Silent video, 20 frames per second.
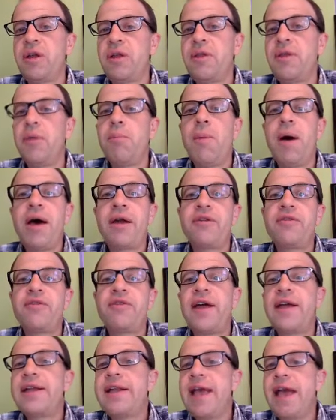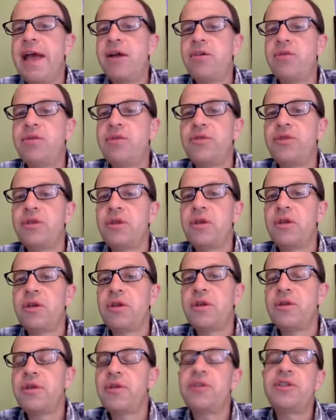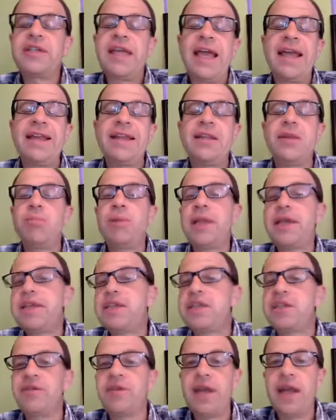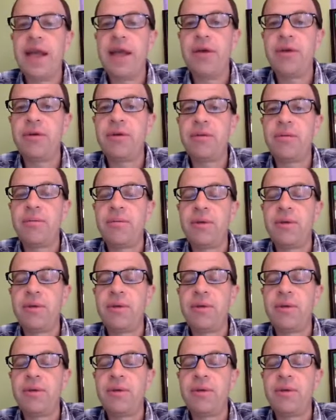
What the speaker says: They'll modify nouns, they'll stand in the place of a noun.